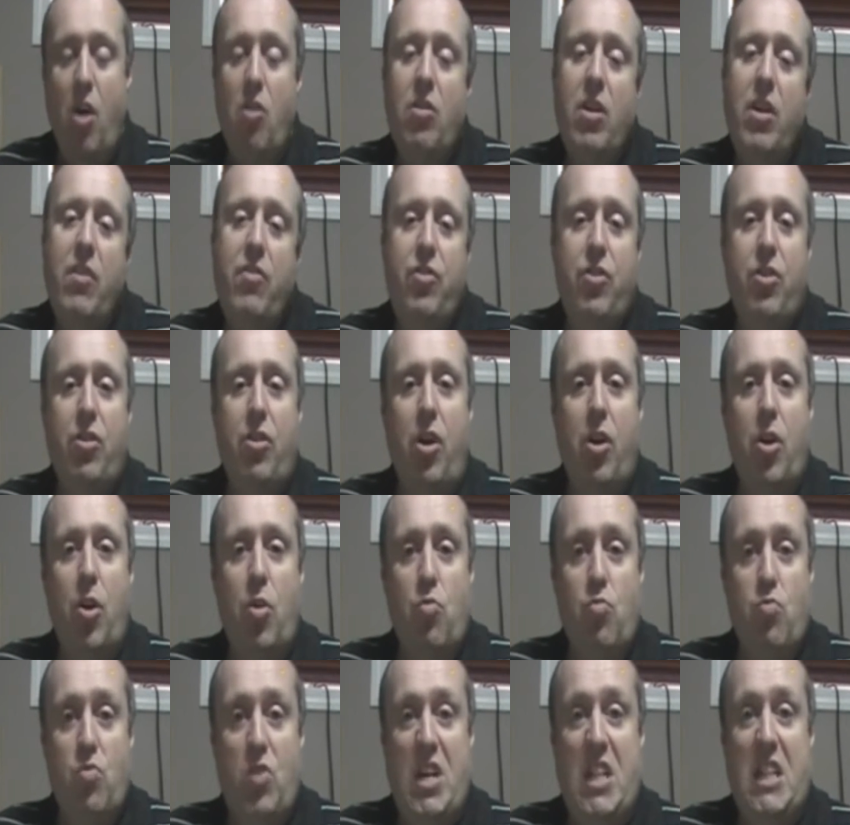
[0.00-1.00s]
if you're on
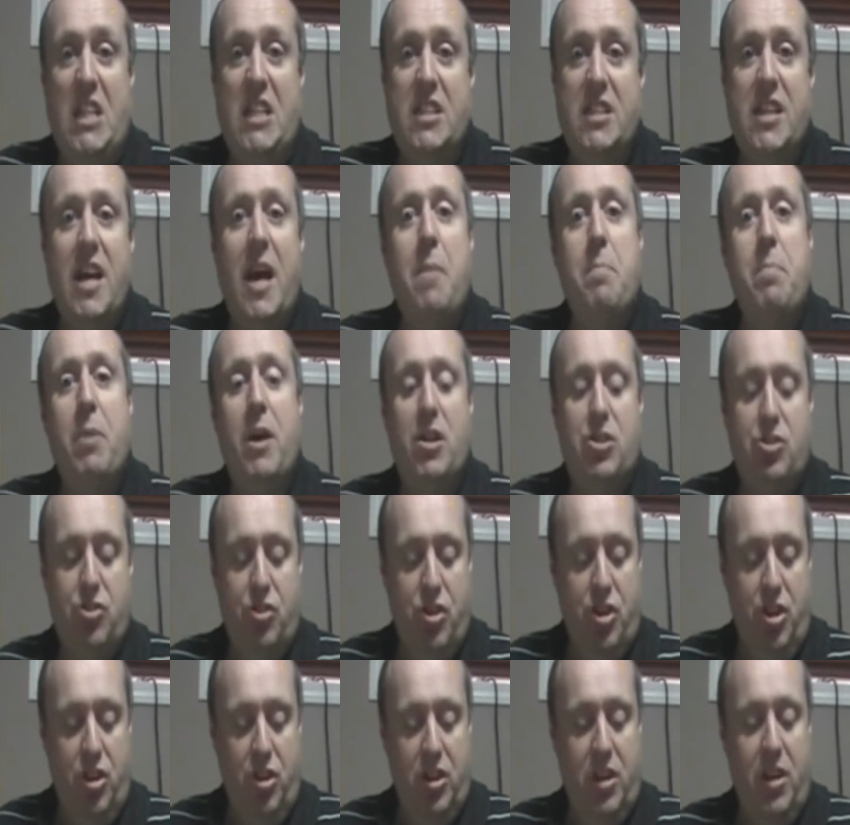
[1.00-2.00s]
a really tight budget
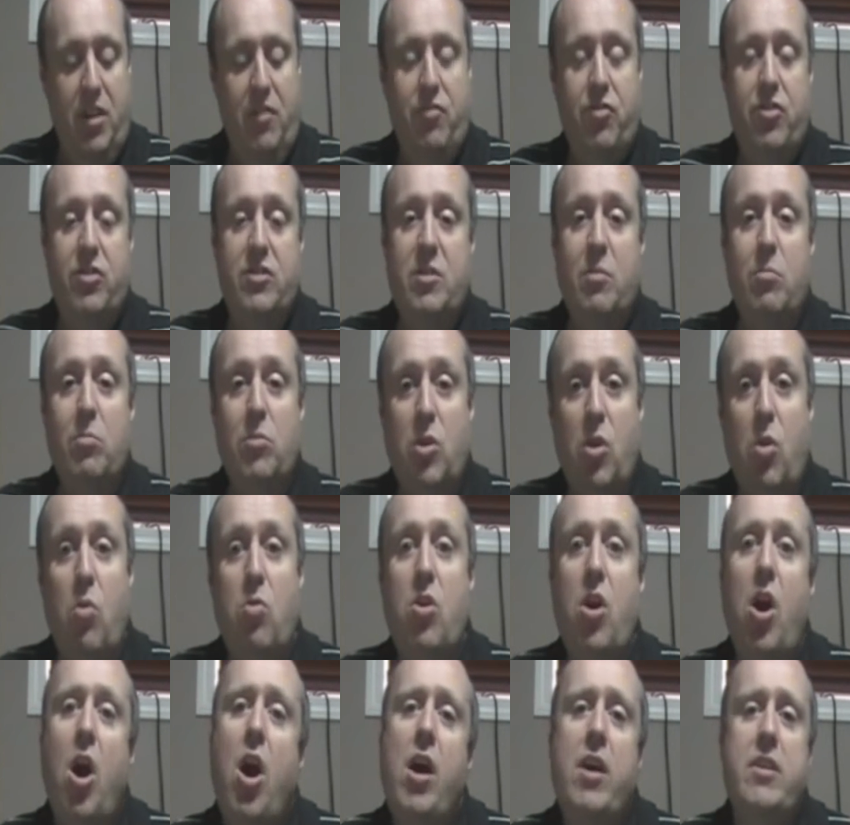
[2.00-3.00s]
or you're looking for some low
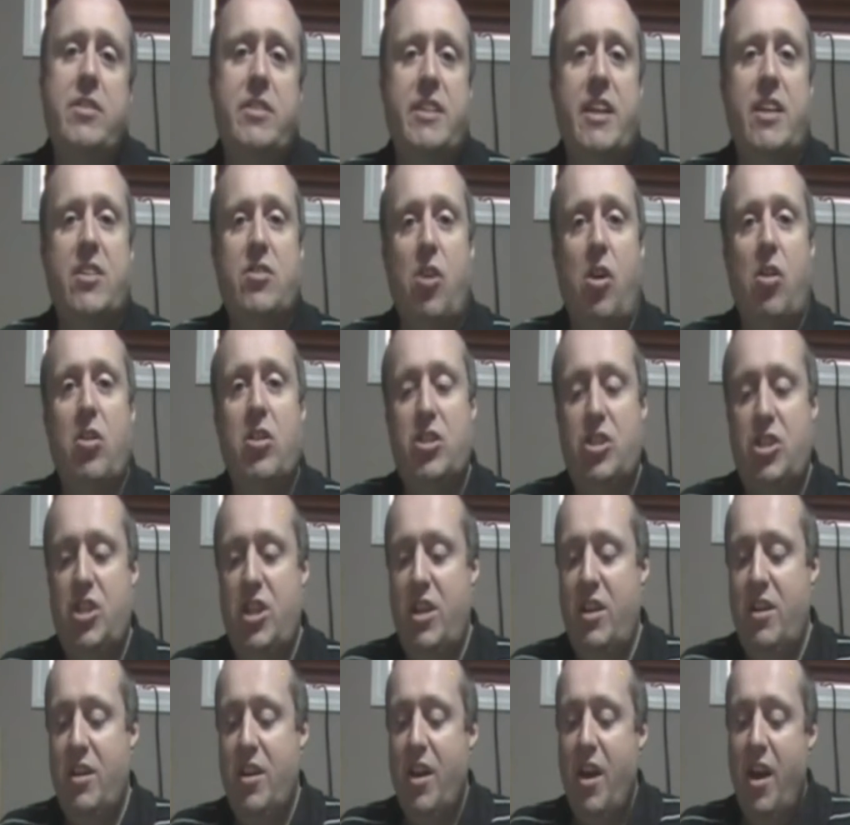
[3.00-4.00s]
cost
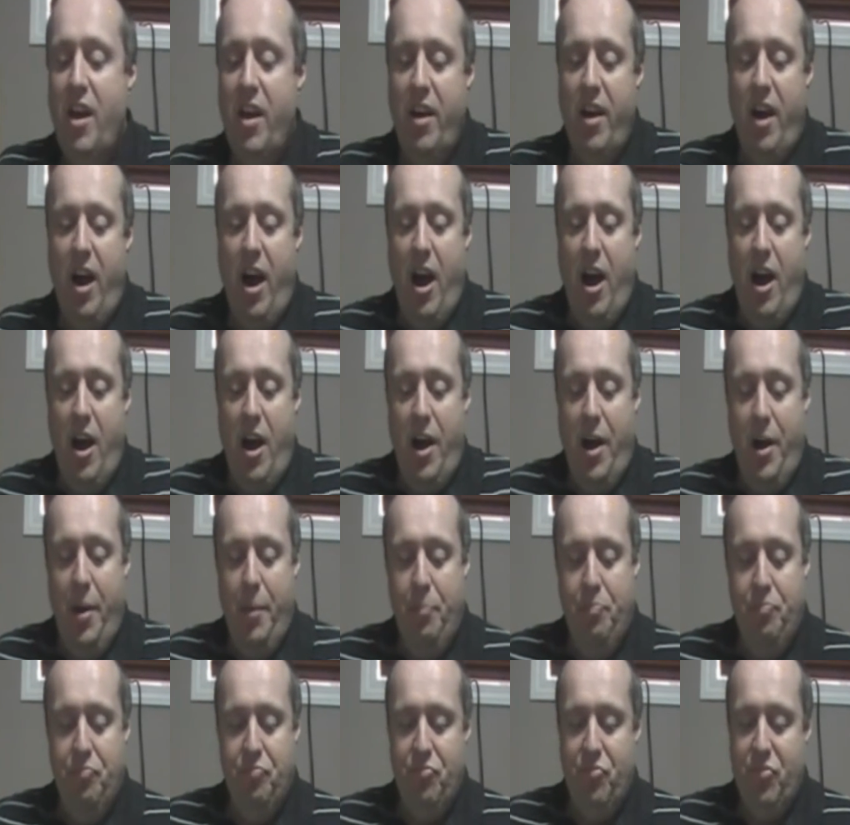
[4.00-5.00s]
technology,
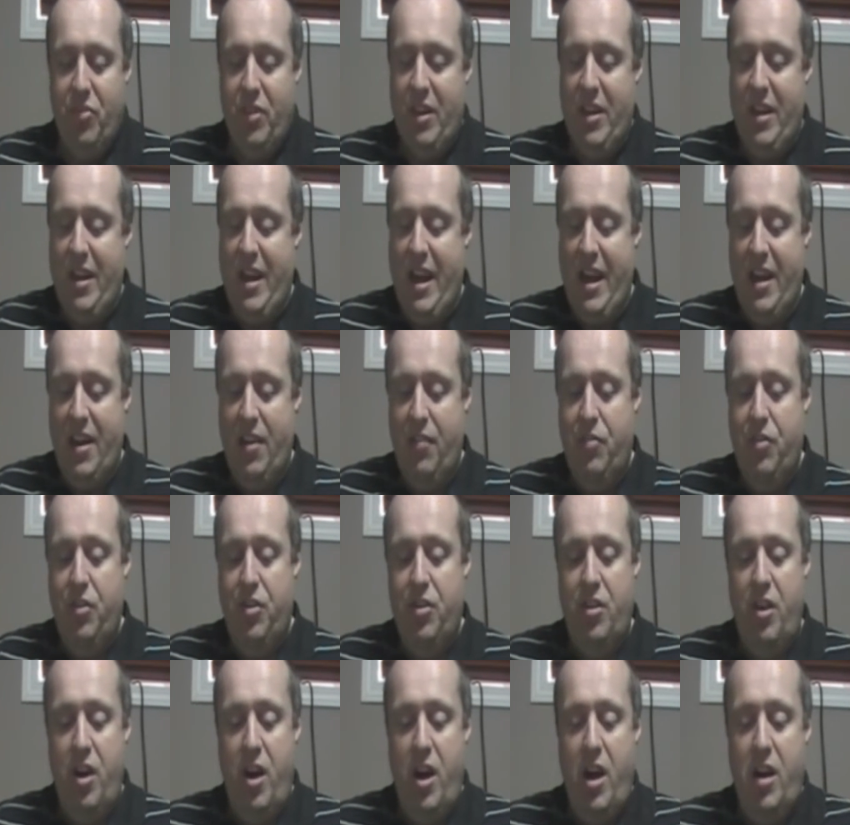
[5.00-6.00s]
and if
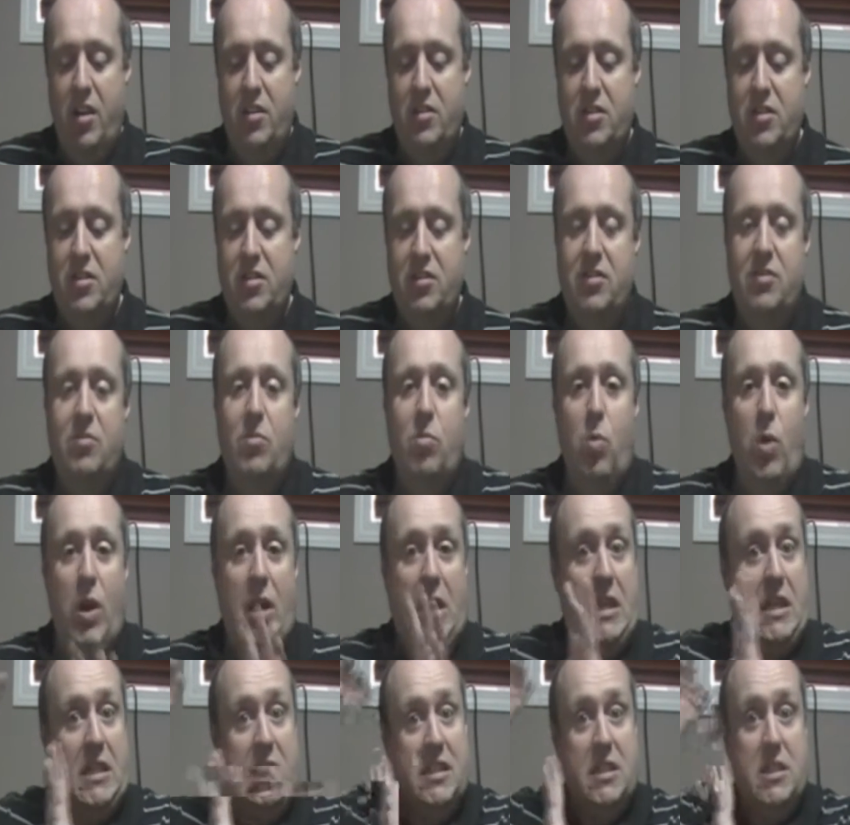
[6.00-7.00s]
you're not
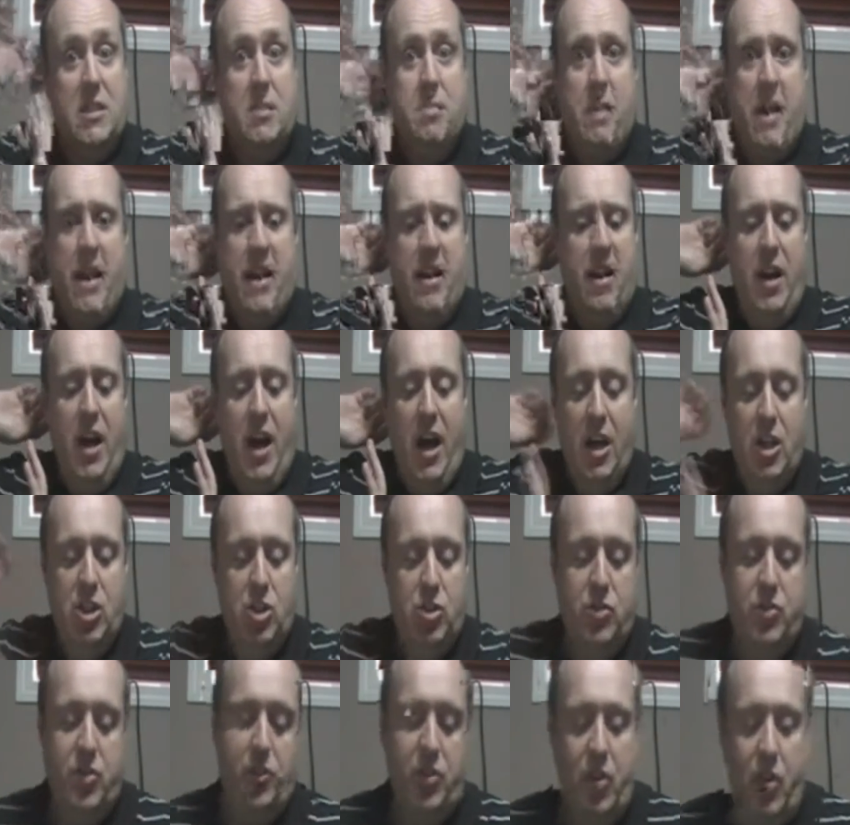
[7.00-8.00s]
wanting to spend
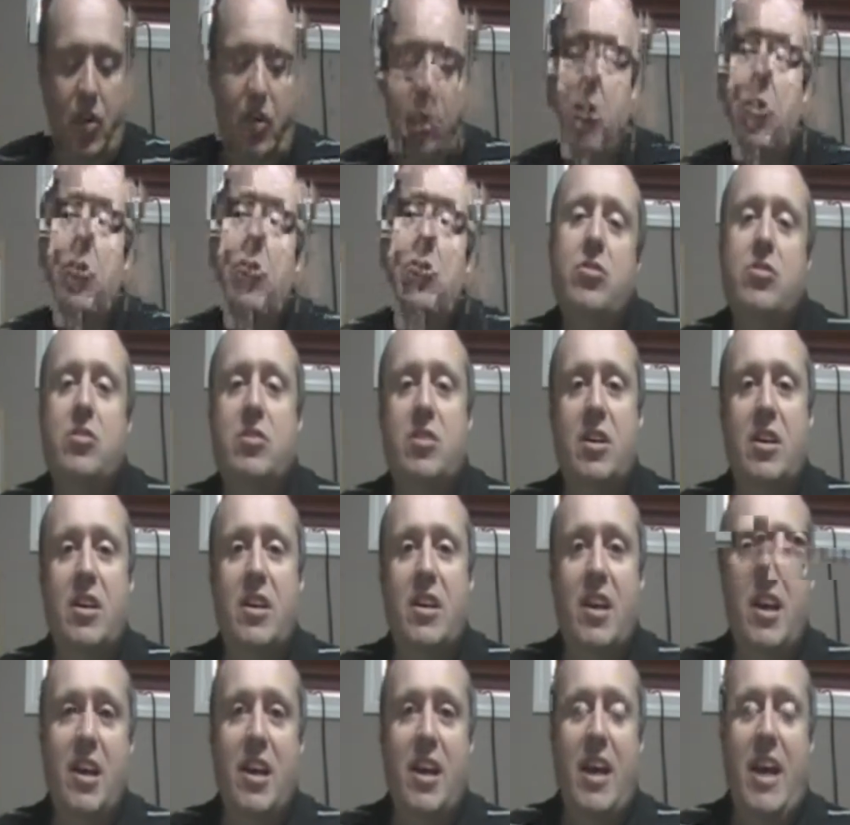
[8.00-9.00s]
hundreds of dollars
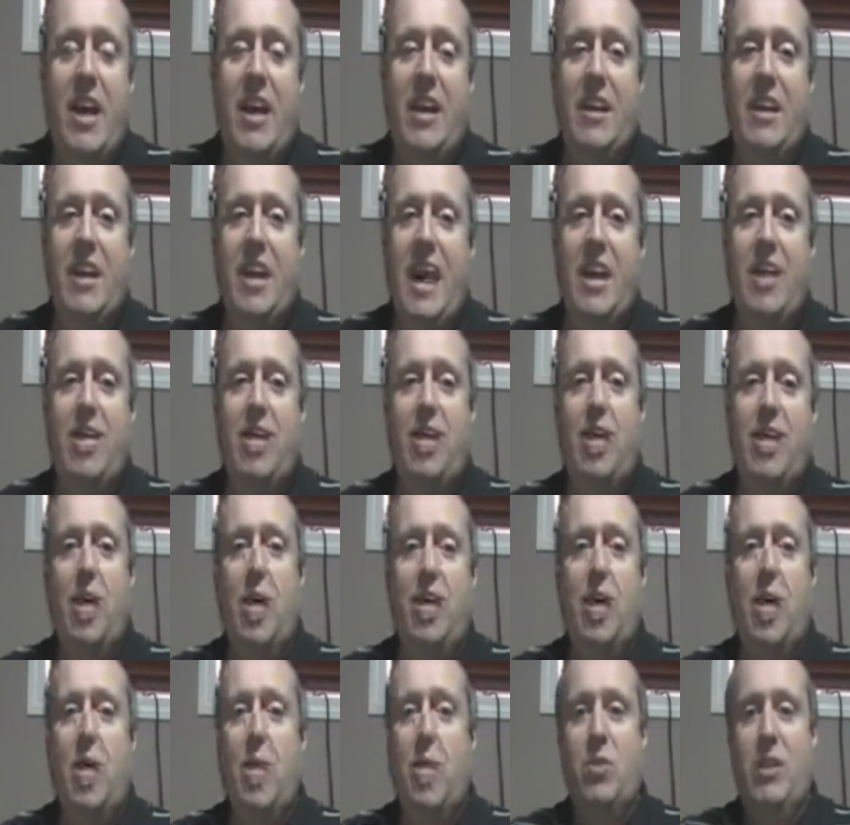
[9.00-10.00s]
and get,
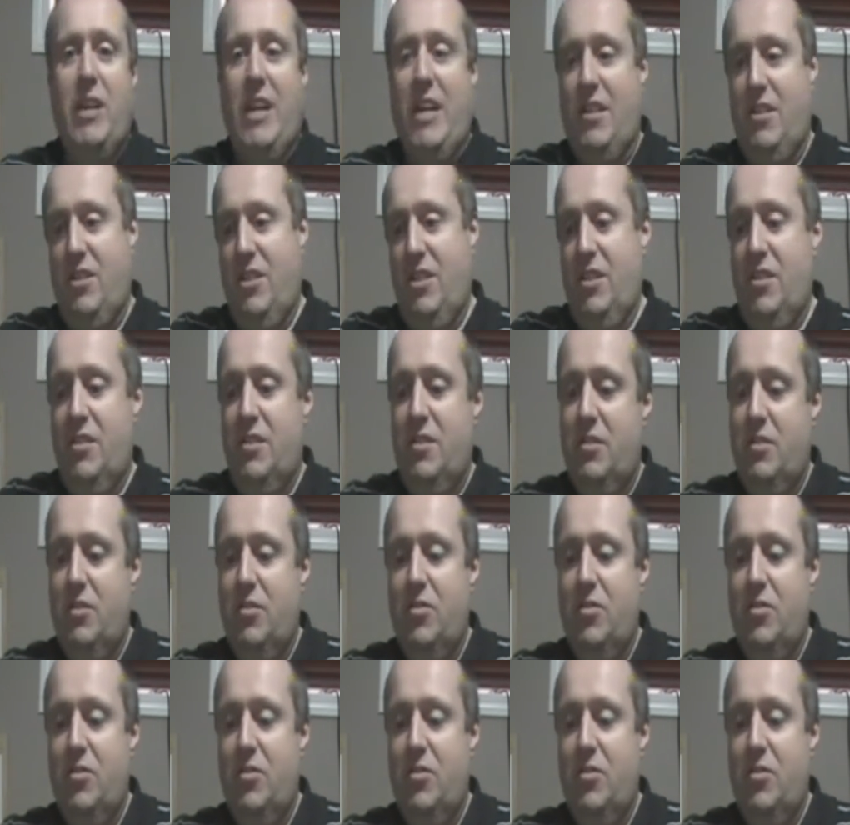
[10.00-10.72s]
and get this,